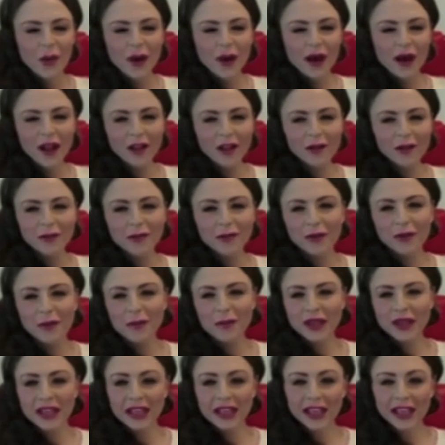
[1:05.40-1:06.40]
Well, from
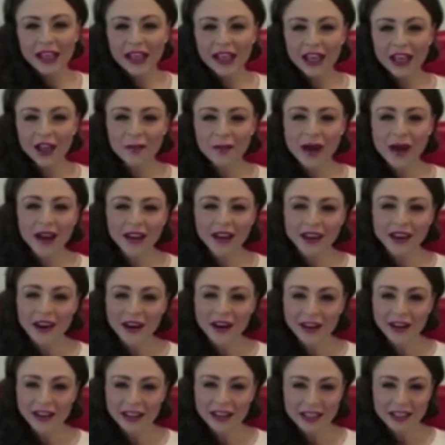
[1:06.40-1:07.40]
being a kid back in
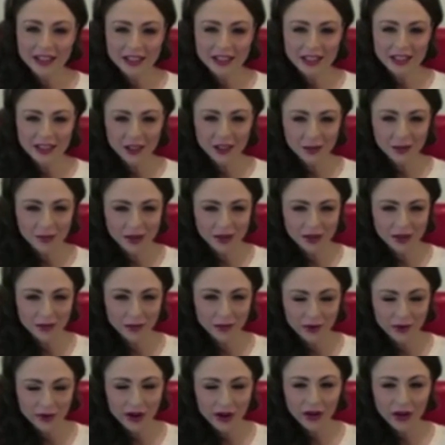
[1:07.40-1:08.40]
Ireland, in
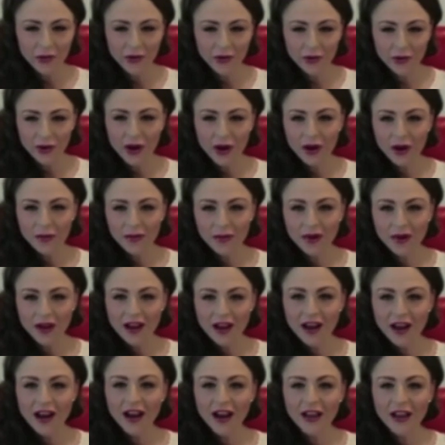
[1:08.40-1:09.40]
Dublin, where I grew up,
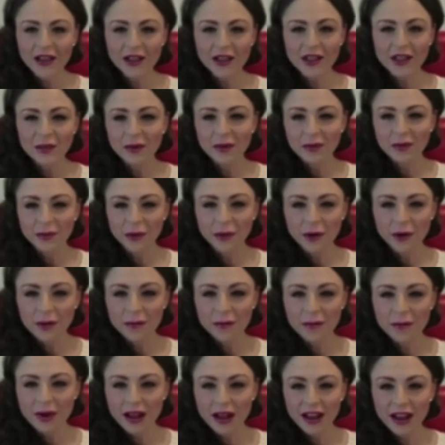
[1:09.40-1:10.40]
I used to
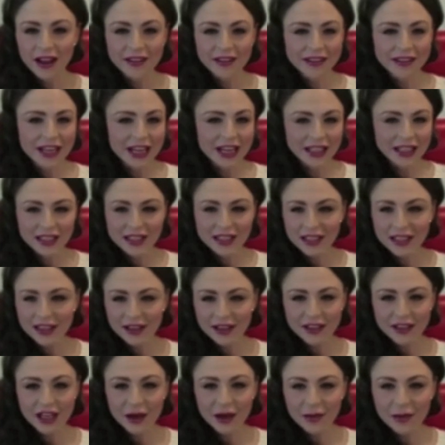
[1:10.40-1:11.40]
perform
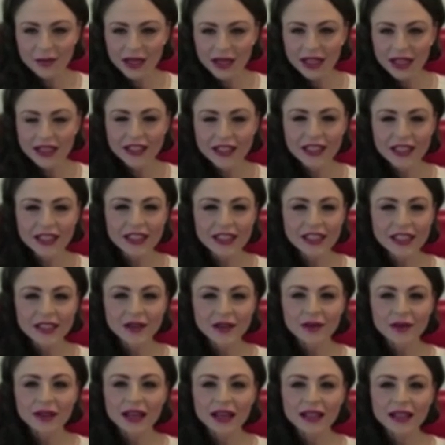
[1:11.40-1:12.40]
dancing, tap dancing,
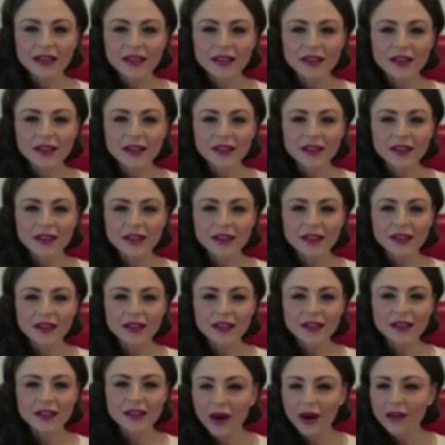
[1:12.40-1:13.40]
disco dancing
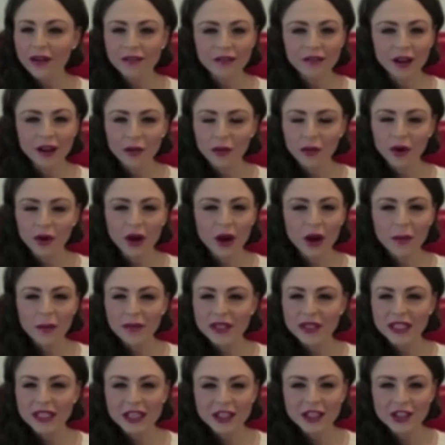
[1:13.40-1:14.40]
everywhere. I won
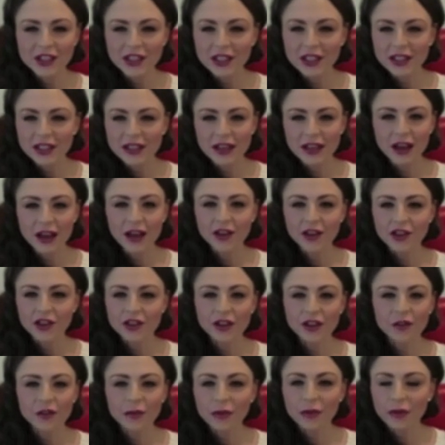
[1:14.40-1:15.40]
competitions. I
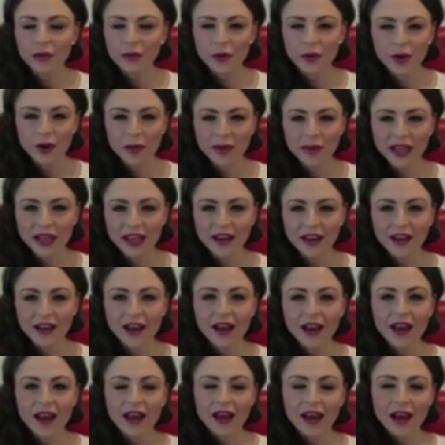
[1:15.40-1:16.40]
just loved performing.
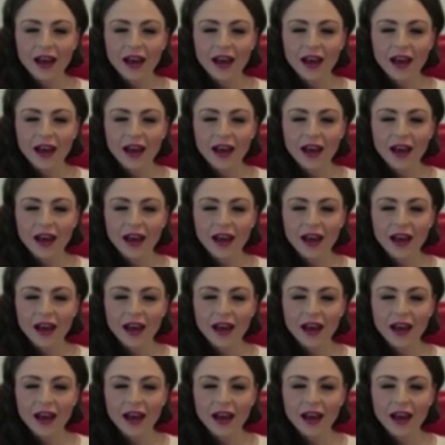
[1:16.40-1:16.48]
